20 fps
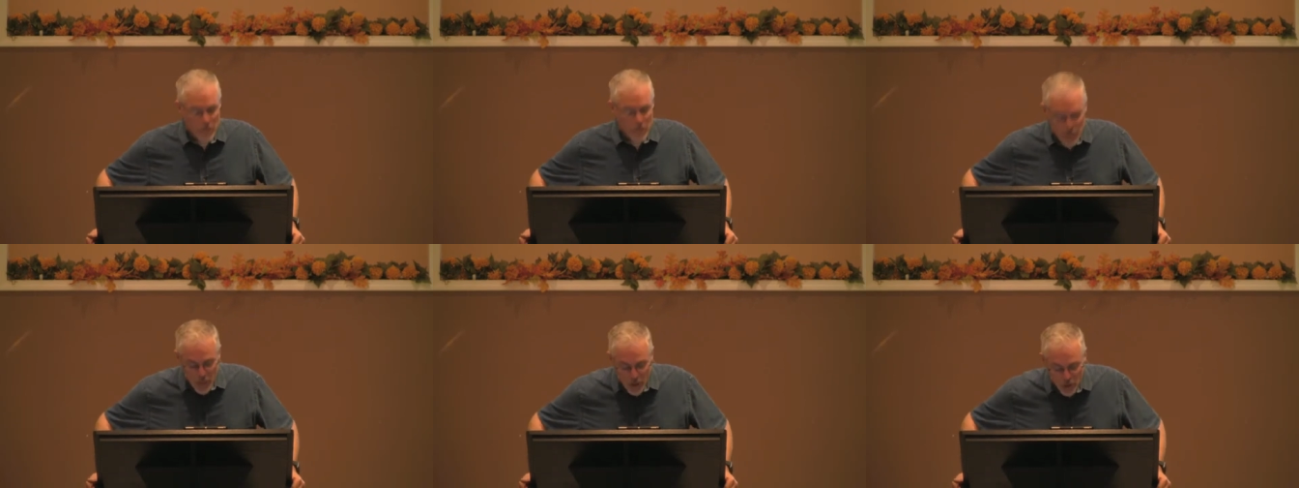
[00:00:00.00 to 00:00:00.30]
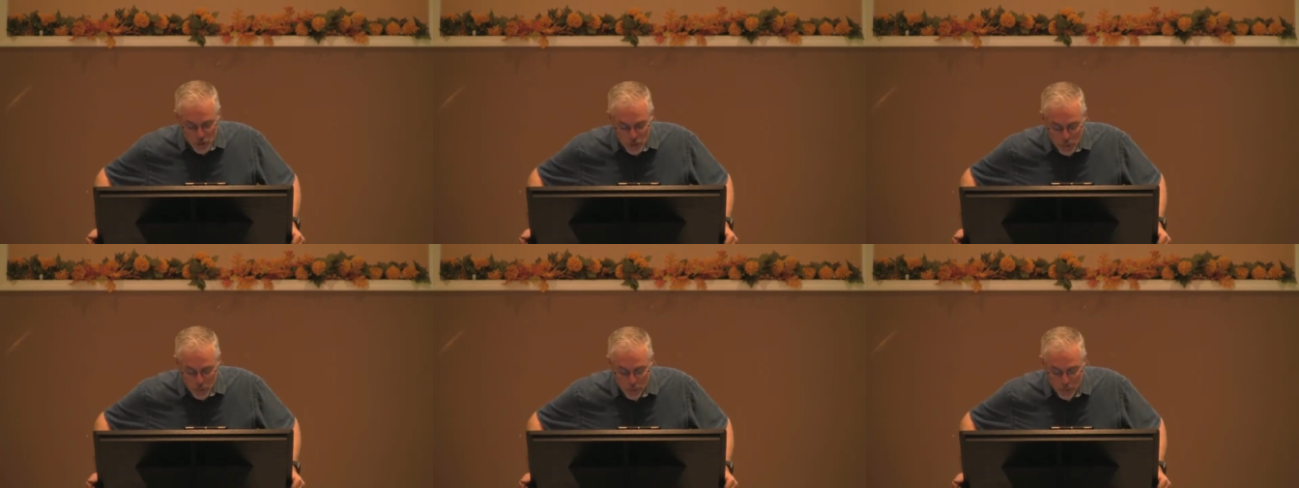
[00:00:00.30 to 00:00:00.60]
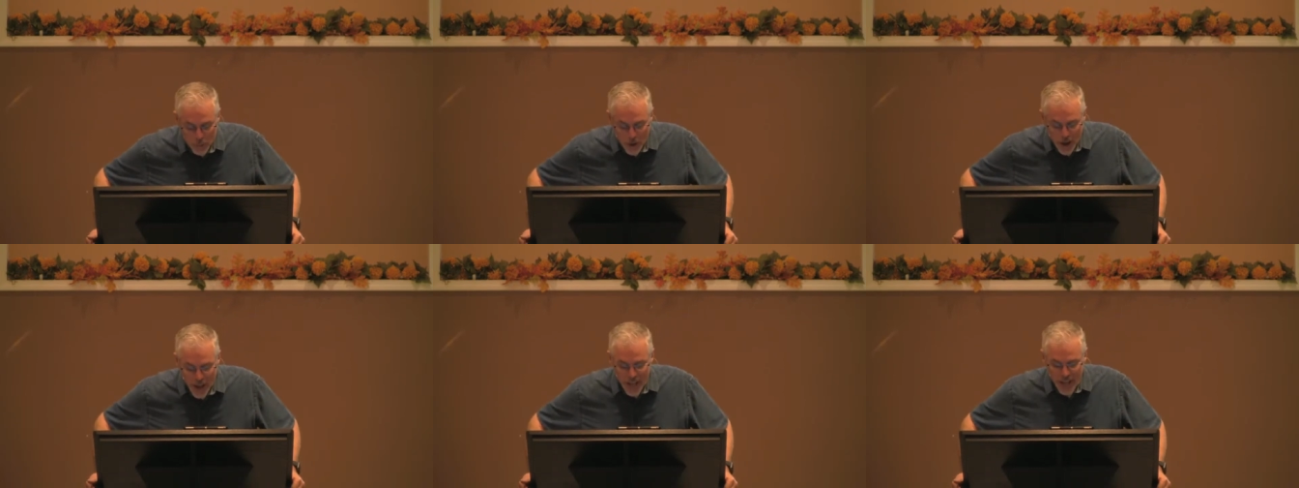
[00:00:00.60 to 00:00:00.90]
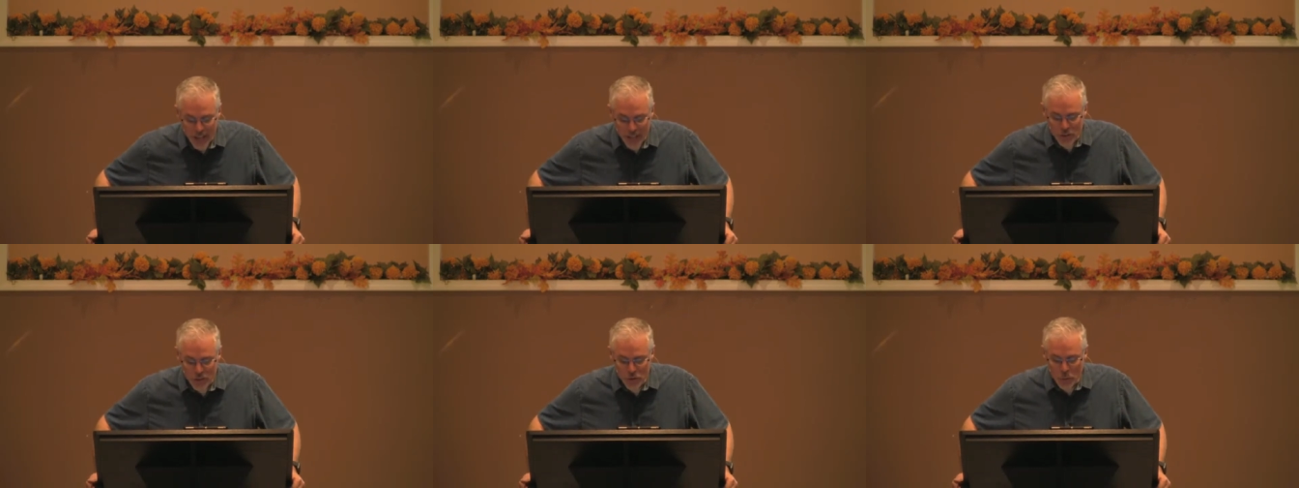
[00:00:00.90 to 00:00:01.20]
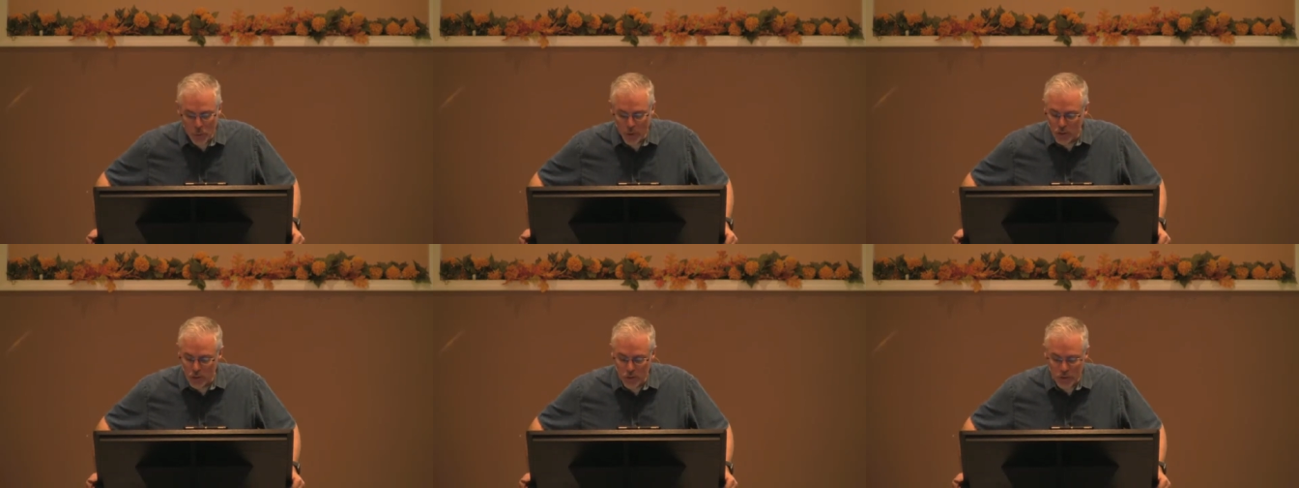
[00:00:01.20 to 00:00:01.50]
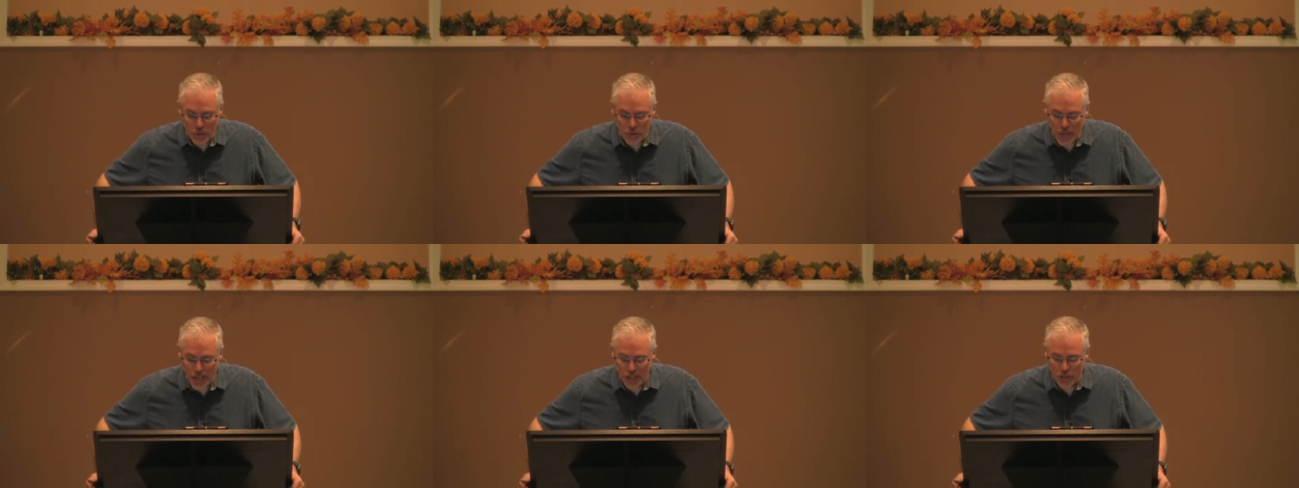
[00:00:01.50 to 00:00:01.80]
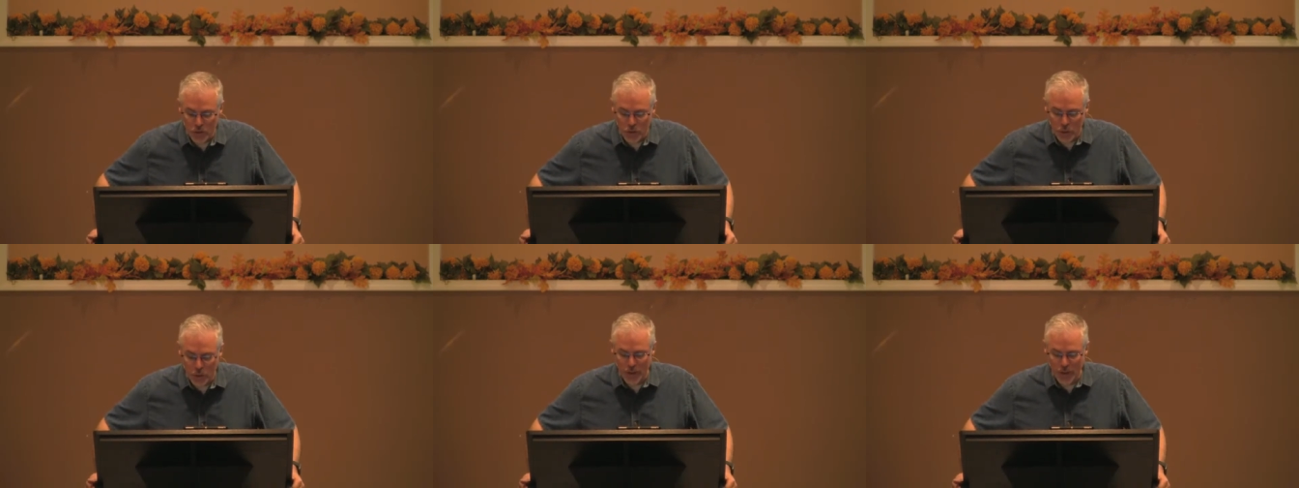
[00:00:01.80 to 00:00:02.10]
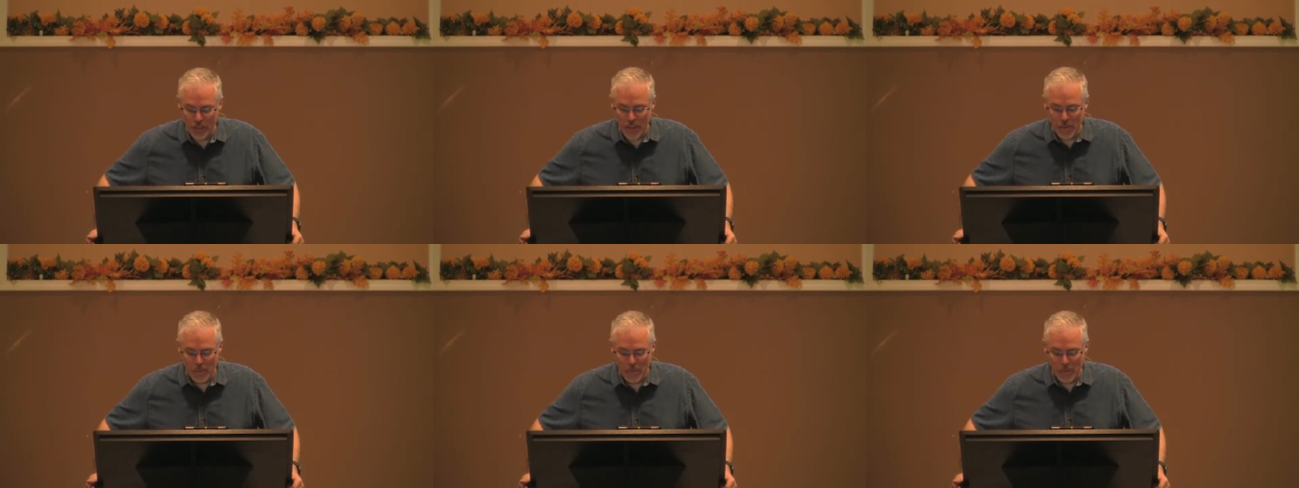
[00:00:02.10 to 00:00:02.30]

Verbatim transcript: they're surprised when you do not join